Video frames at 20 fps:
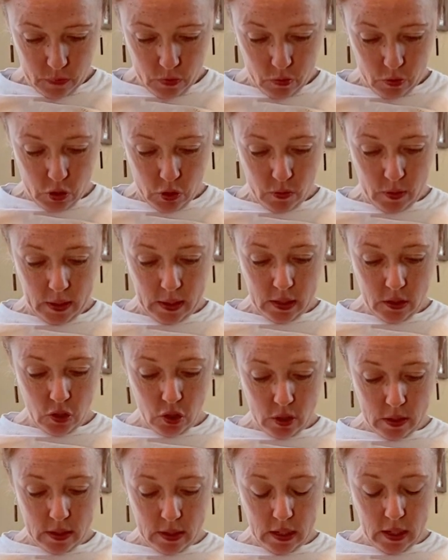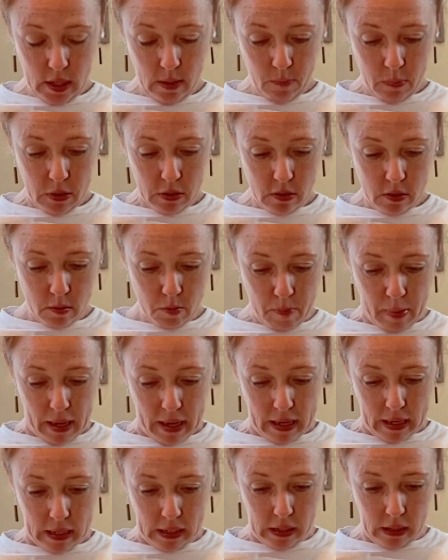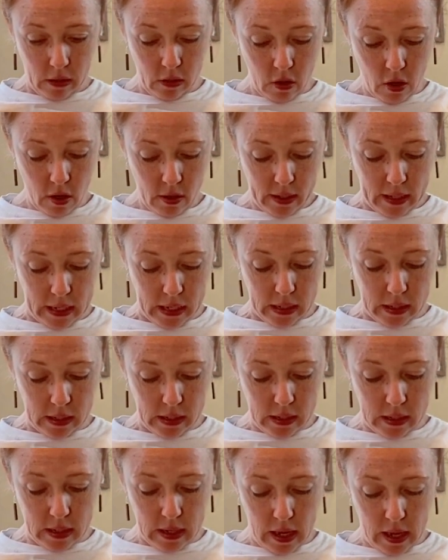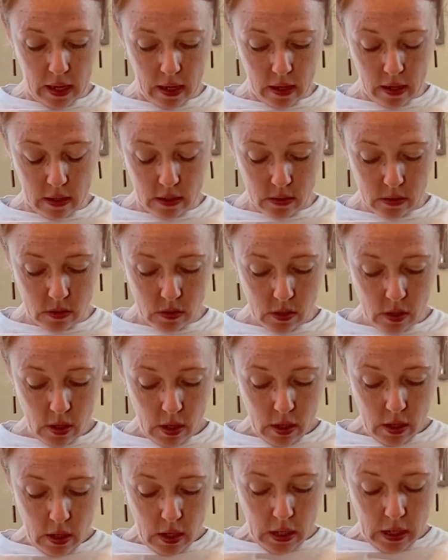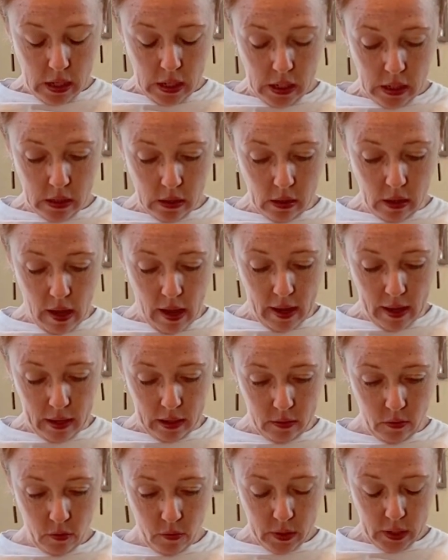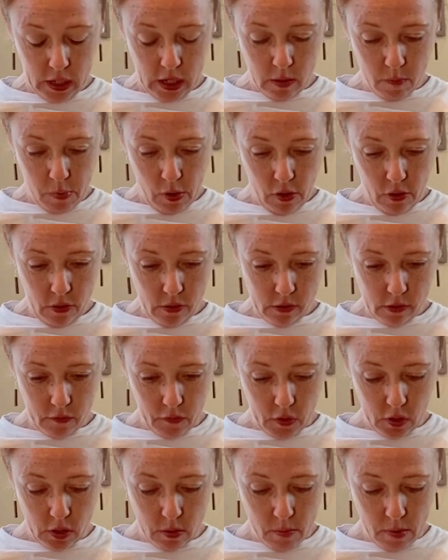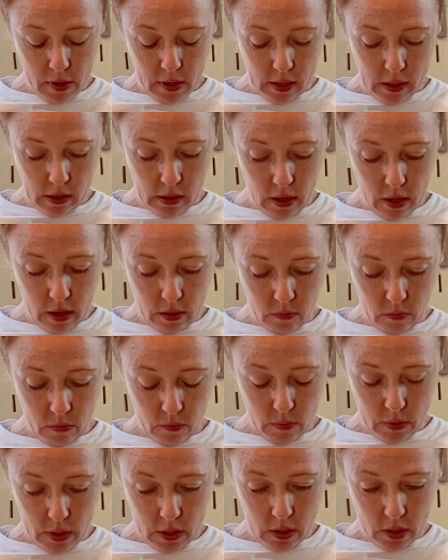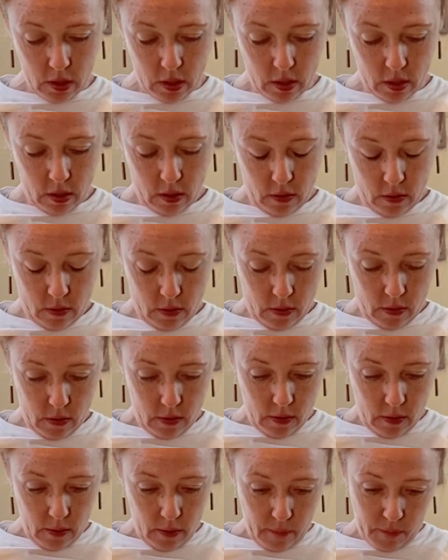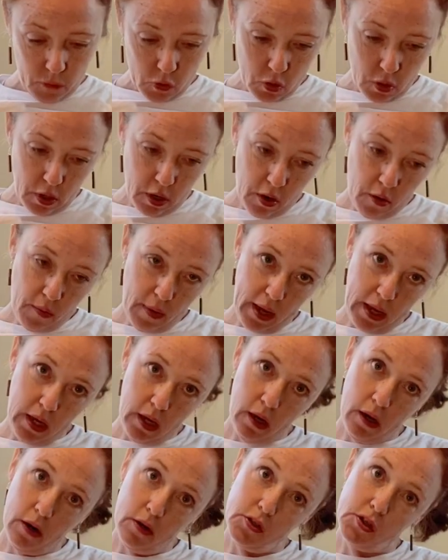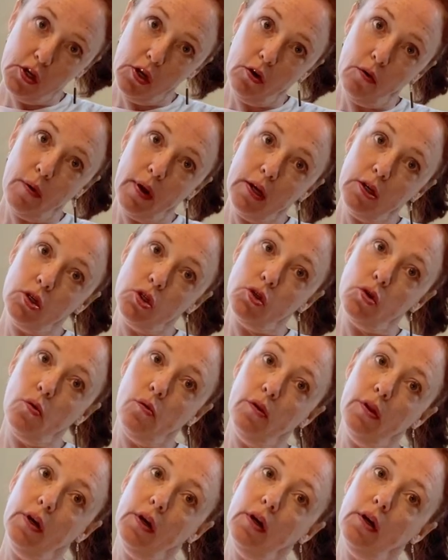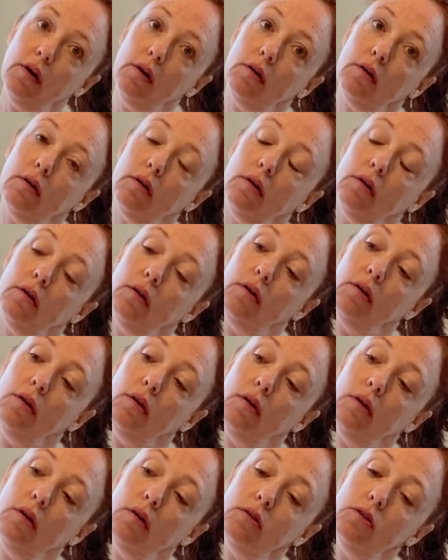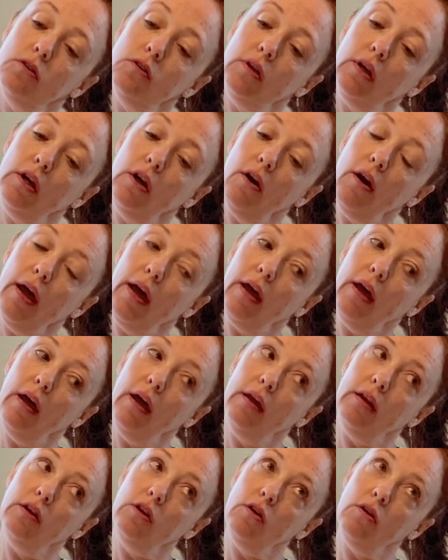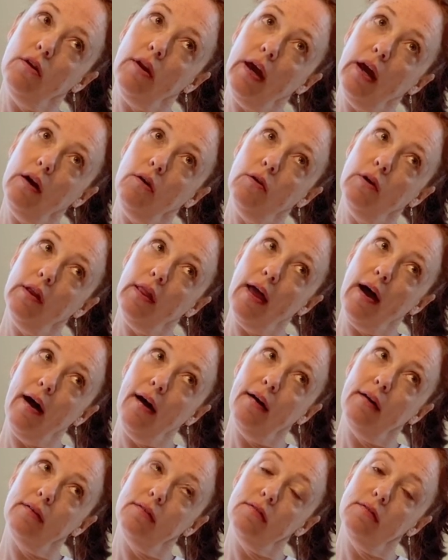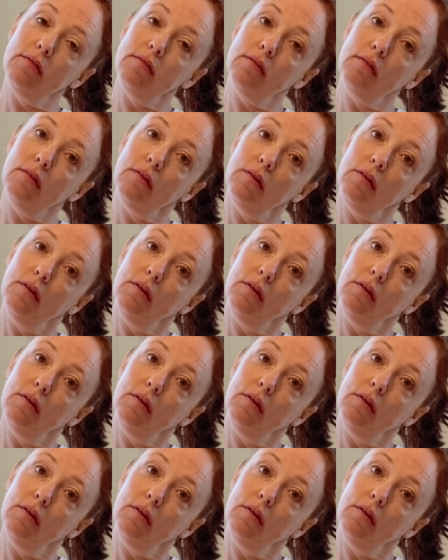We're doing this just to keep the spine elongated and in line. We want to keep all those vertebrae in line with one another. Draw your right ear to your right shoulder. Let your head and your neck relax.